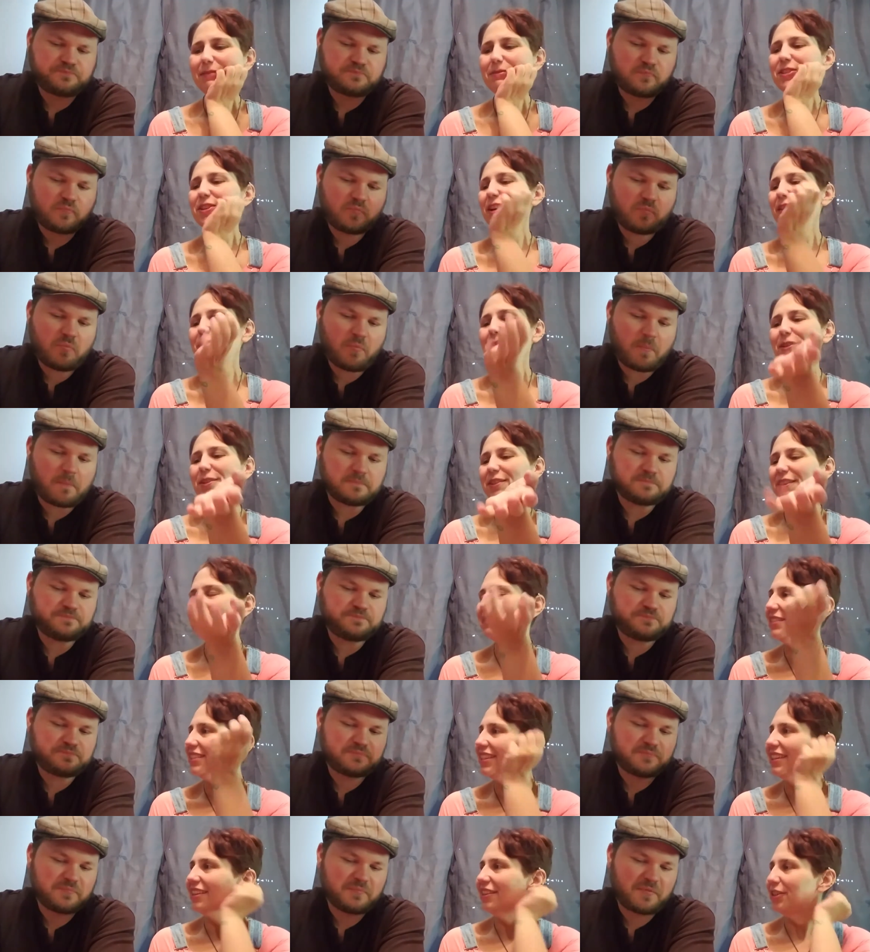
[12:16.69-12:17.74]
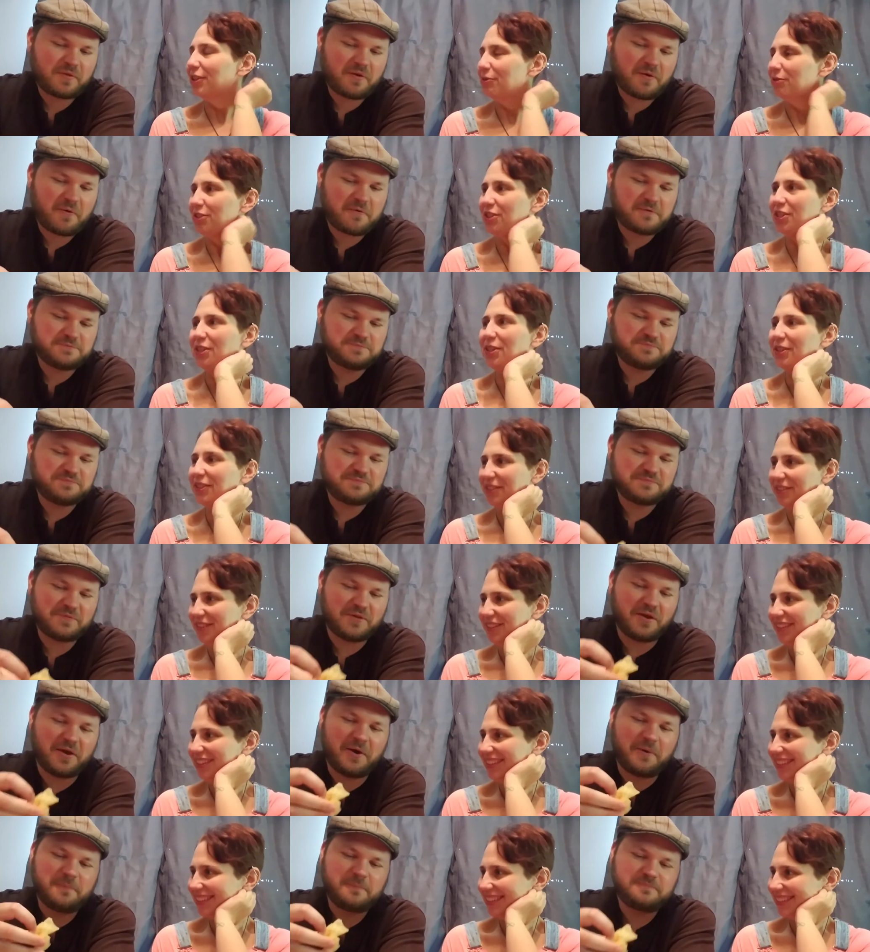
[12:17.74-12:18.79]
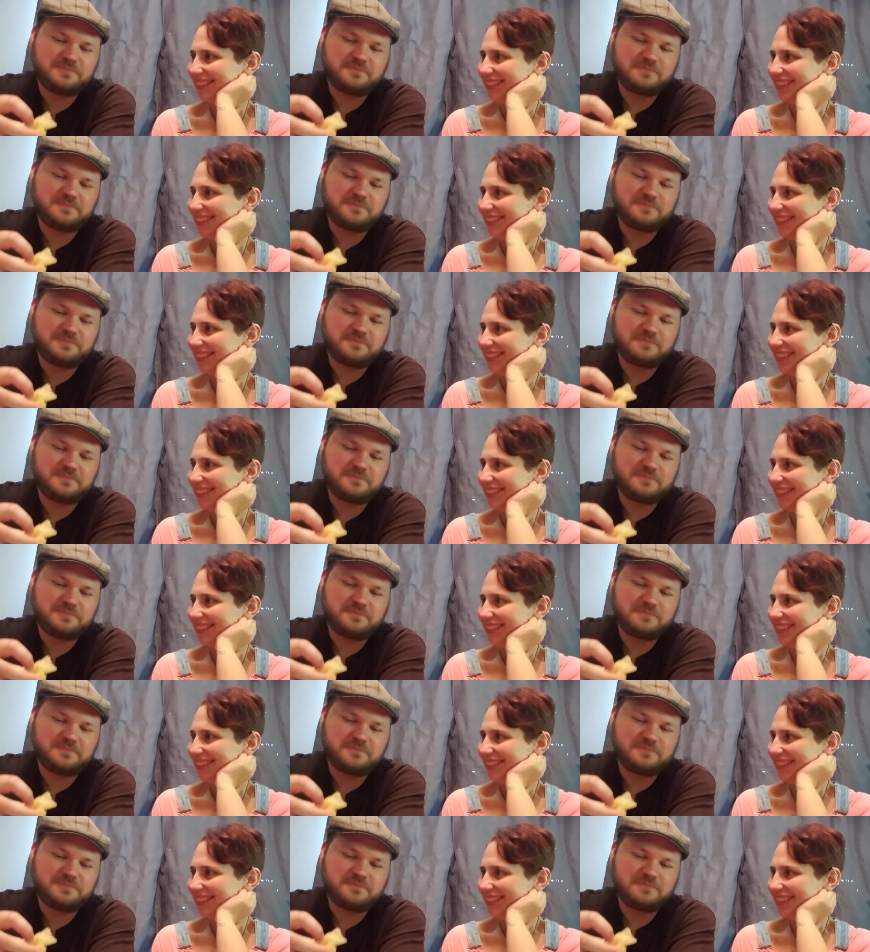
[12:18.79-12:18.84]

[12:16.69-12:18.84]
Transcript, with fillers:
Speaker 1: I'm sure everyone loves to hear you chew. Yeah.